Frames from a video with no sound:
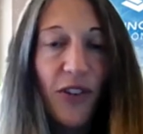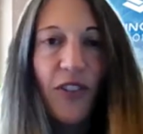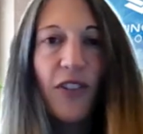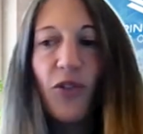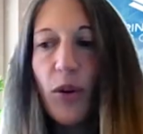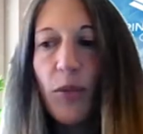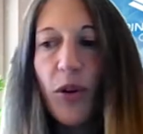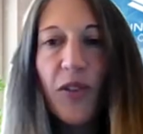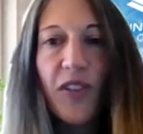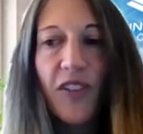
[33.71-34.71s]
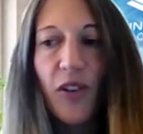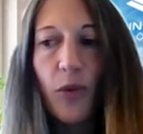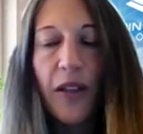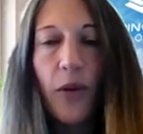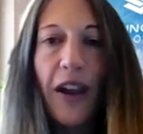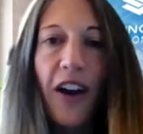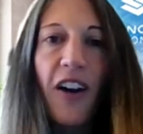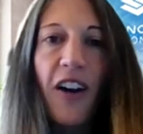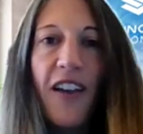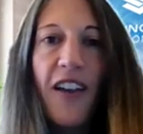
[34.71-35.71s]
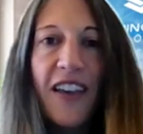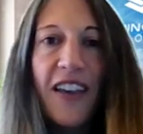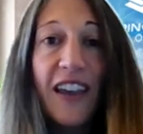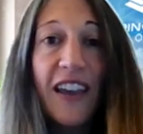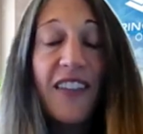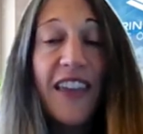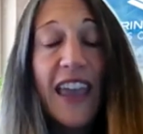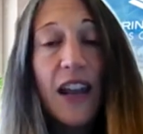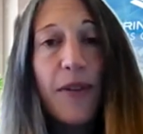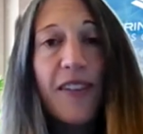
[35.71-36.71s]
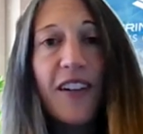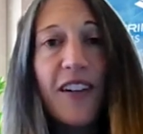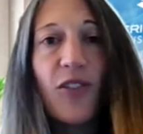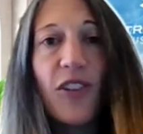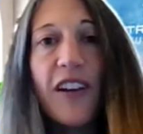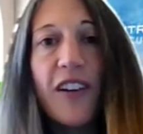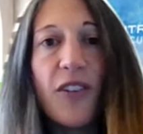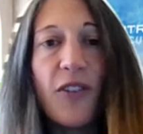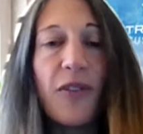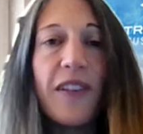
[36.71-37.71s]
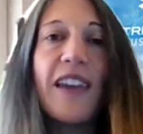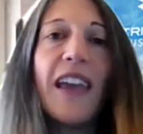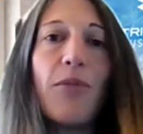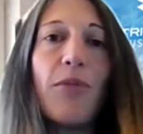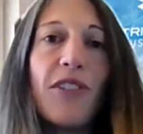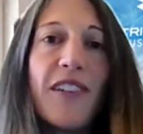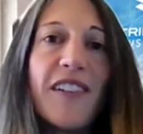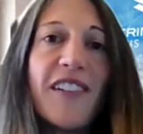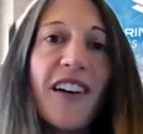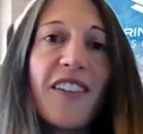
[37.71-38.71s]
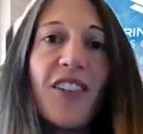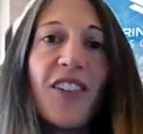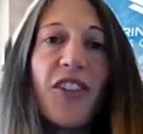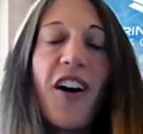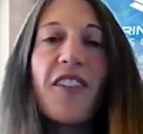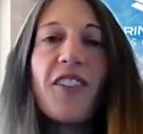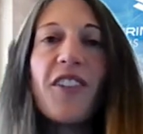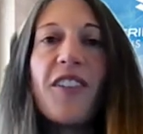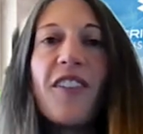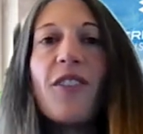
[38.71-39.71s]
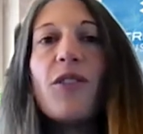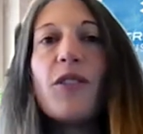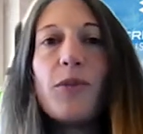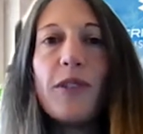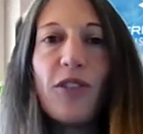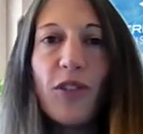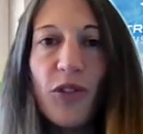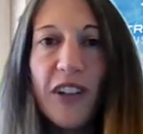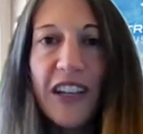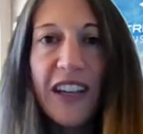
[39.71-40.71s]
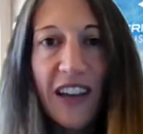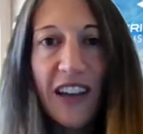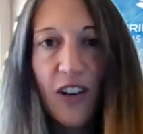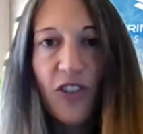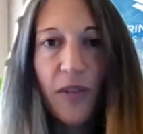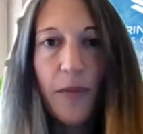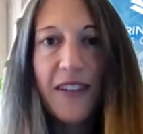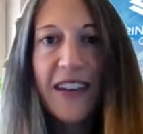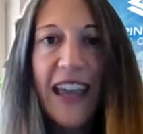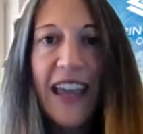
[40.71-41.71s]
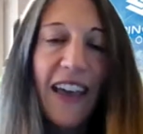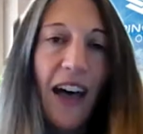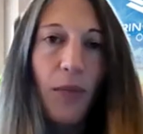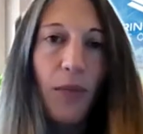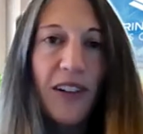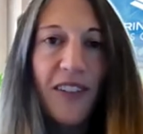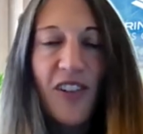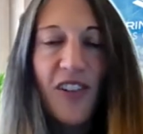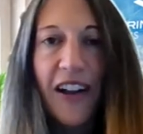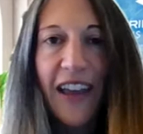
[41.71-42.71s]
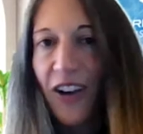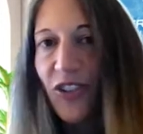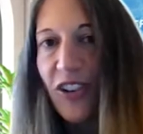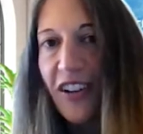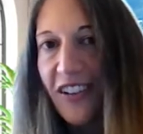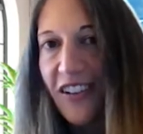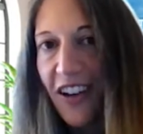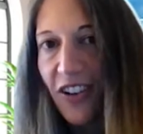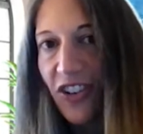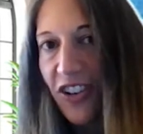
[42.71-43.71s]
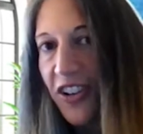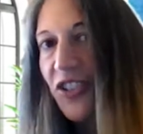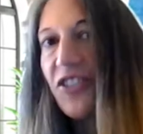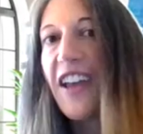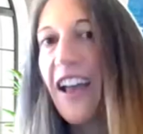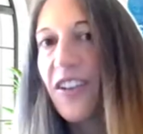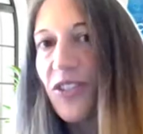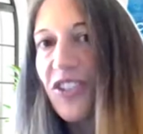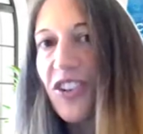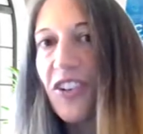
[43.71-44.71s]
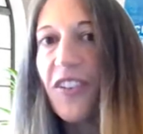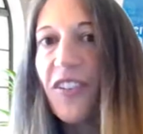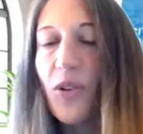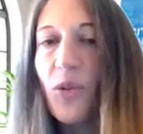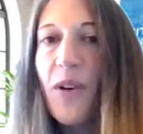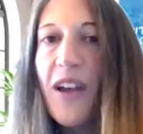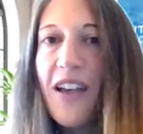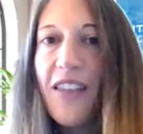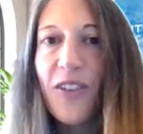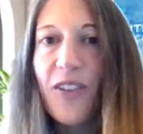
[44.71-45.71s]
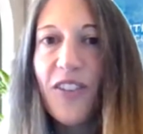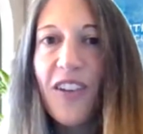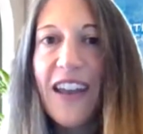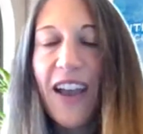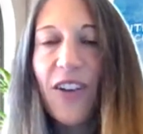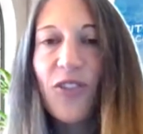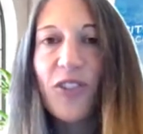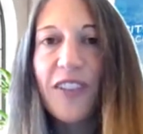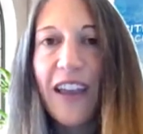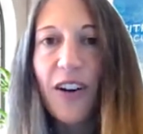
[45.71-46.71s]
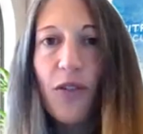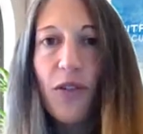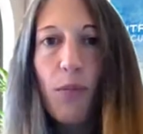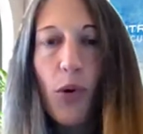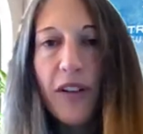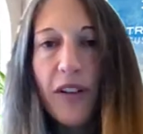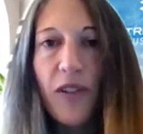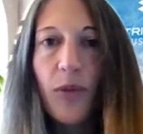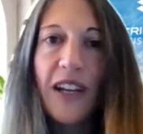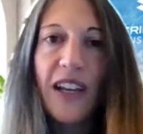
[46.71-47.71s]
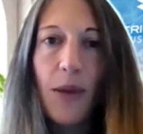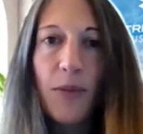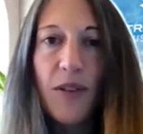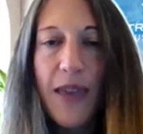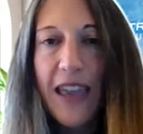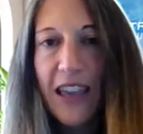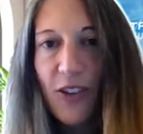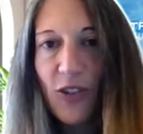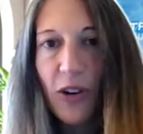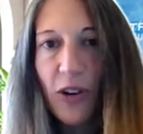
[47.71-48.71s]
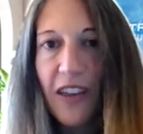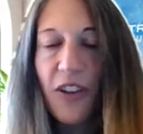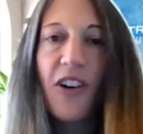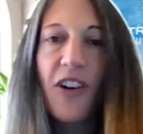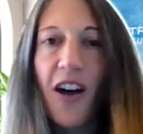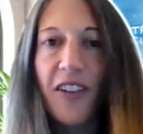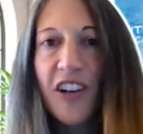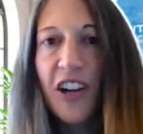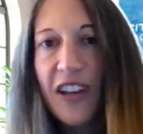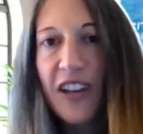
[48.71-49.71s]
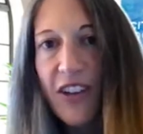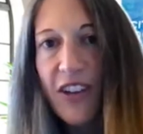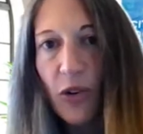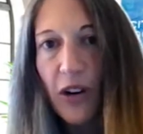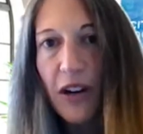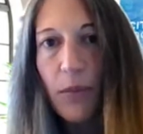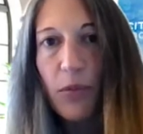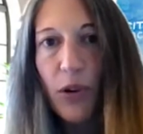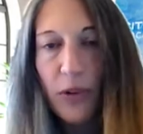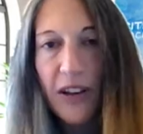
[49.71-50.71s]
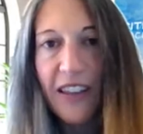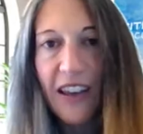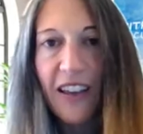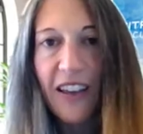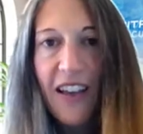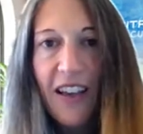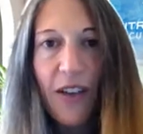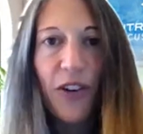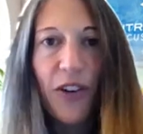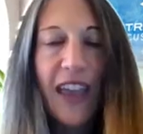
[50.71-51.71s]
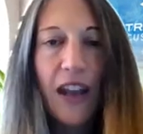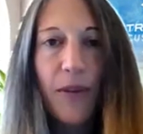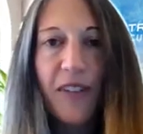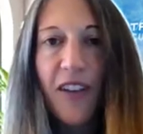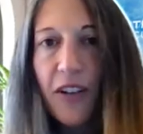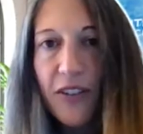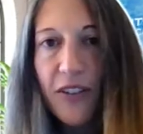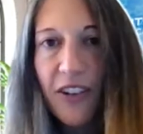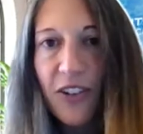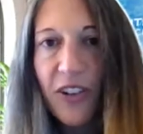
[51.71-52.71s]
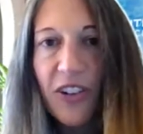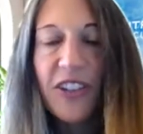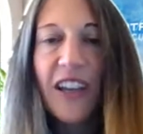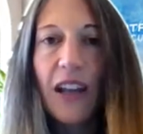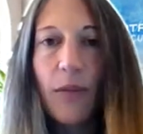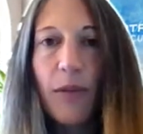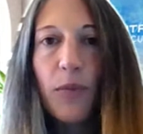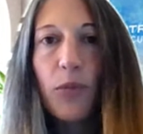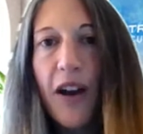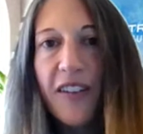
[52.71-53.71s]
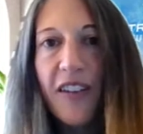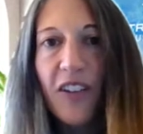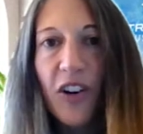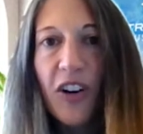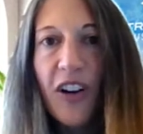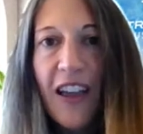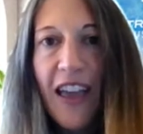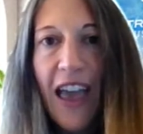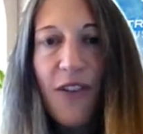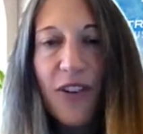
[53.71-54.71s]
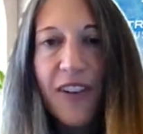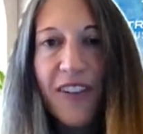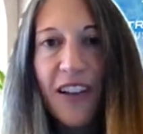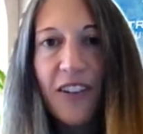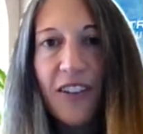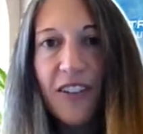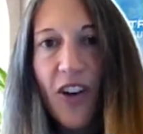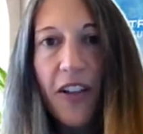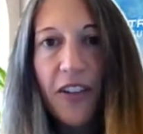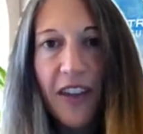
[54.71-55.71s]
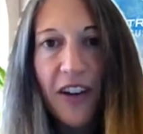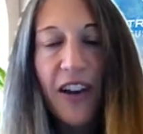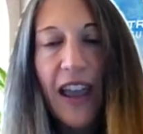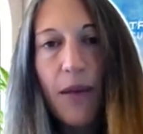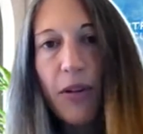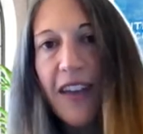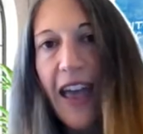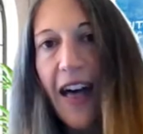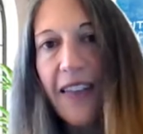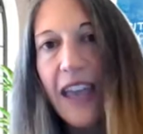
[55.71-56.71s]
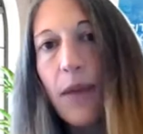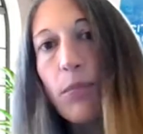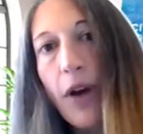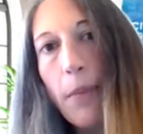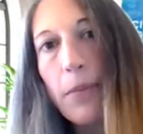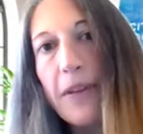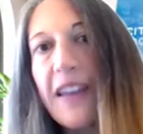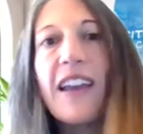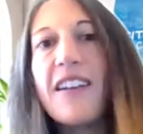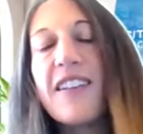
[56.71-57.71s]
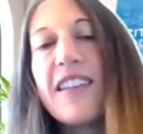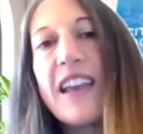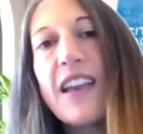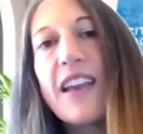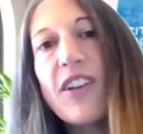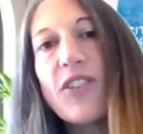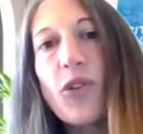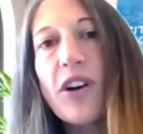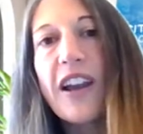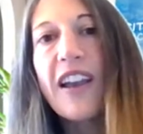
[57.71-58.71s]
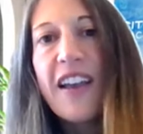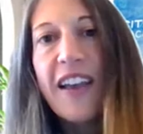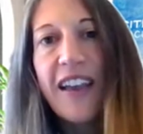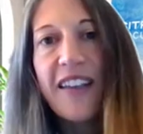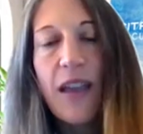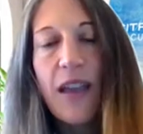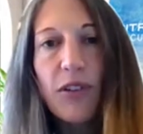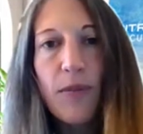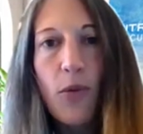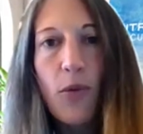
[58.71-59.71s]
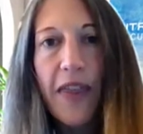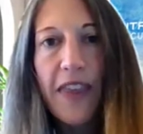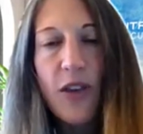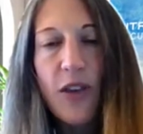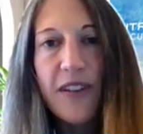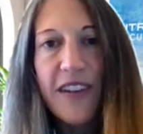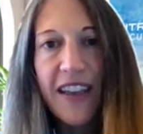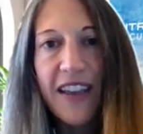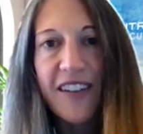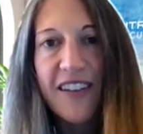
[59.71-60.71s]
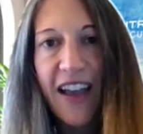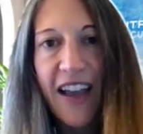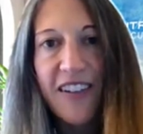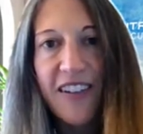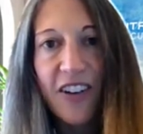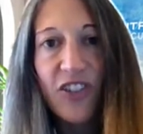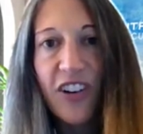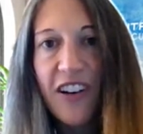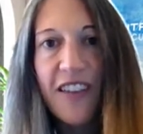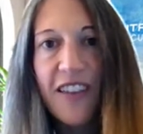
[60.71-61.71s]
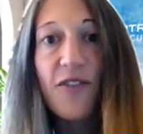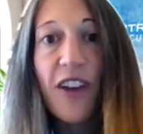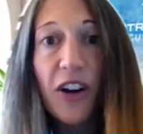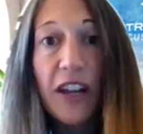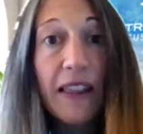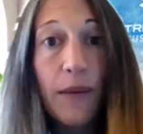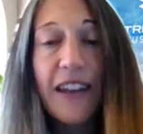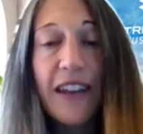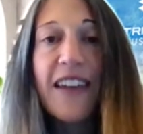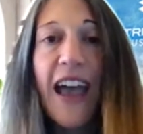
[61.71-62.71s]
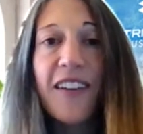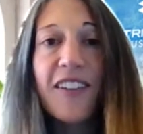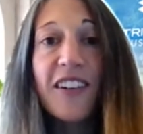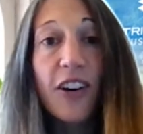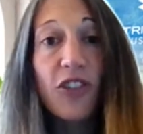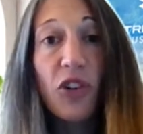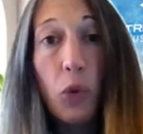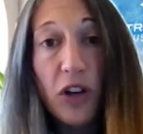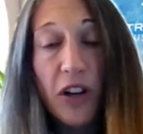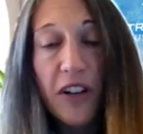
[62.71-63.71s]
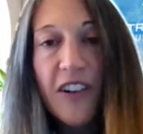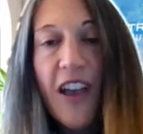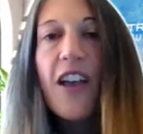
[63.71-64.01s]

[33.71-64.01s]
First and foremost, as you're well aware, in the cannabis industry, you're only able to deduct your cost of goods sold, which is really an adjustment to income. It's not actually a deduction on your tax return. So there's an extra layer of importance when it comes to making sure that you're costing your inventory appropriately. If you're a cannabis cultivator or you're a cannabis processor, every single dollar that you're able to allocate properly into the inventory is able to be one that you can take as a tax deduction in this very limited tax deduction world.